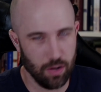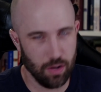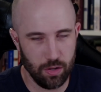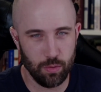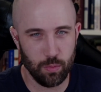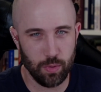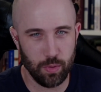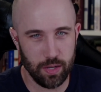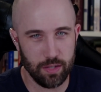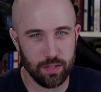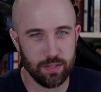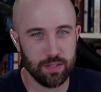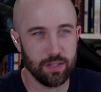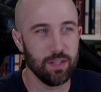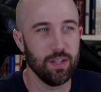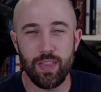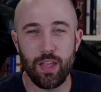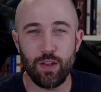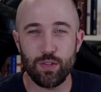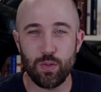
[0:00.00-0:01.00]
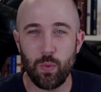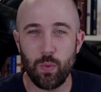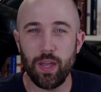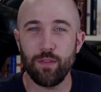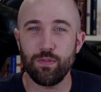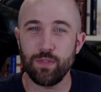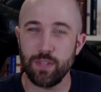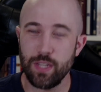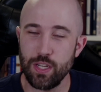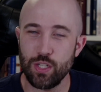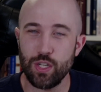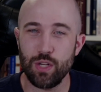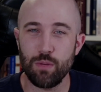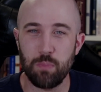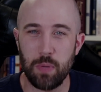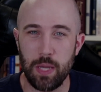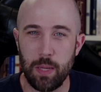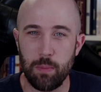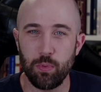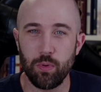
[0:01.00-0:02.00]
always. There's a way of teaching
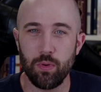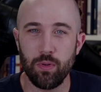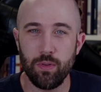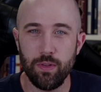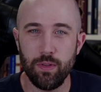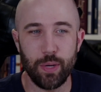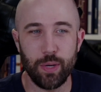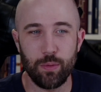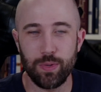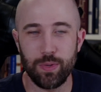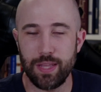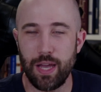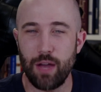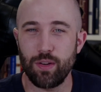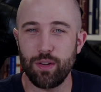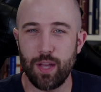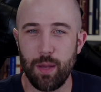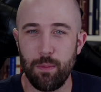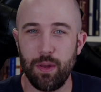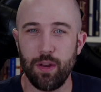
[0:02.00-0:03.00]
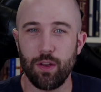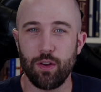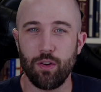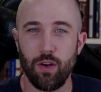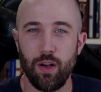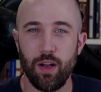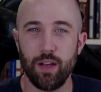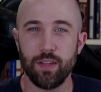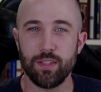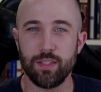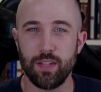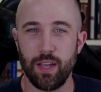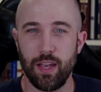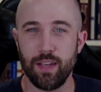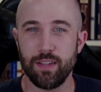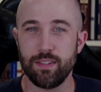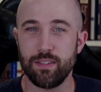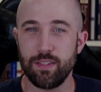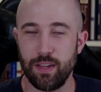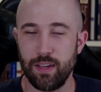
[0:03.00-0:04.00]
people, but without coming across
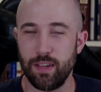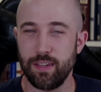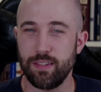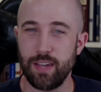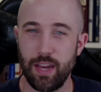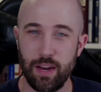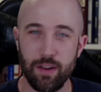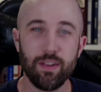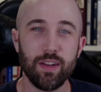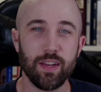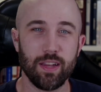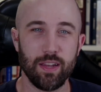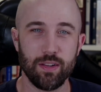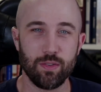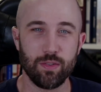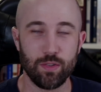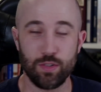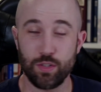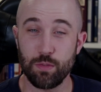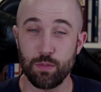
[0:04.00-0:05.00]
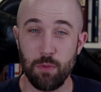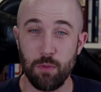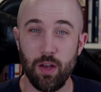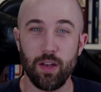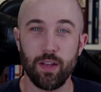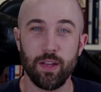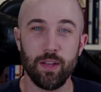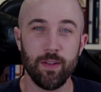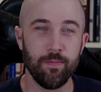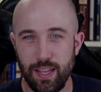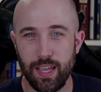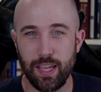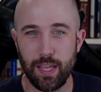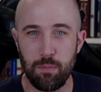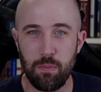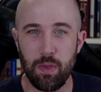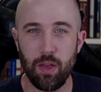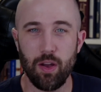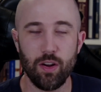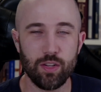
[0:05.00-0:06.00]
as arrogant or smug. It can
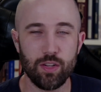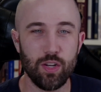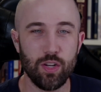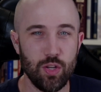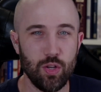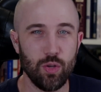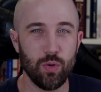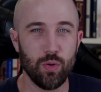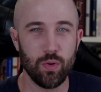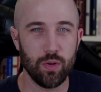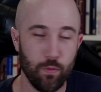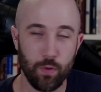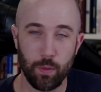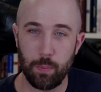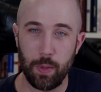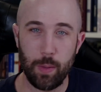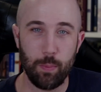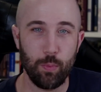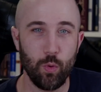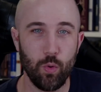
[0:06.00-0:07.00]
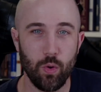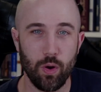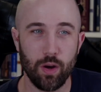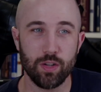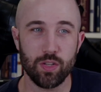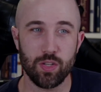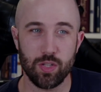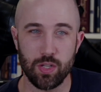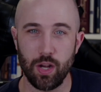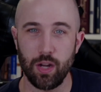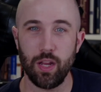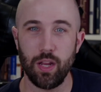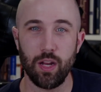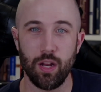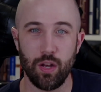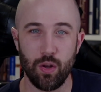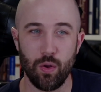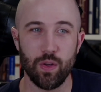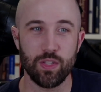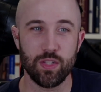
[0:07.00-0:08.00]
be hard to do for people who are studied
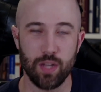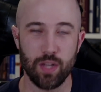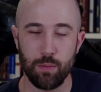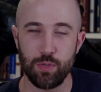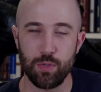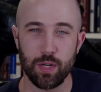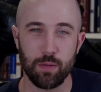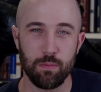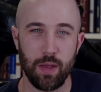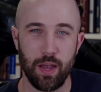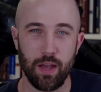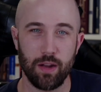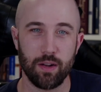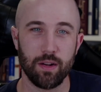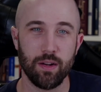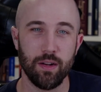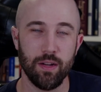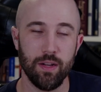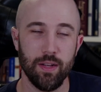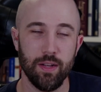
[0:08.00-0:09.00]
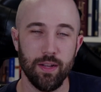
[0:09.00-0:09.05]
and know a subject matter.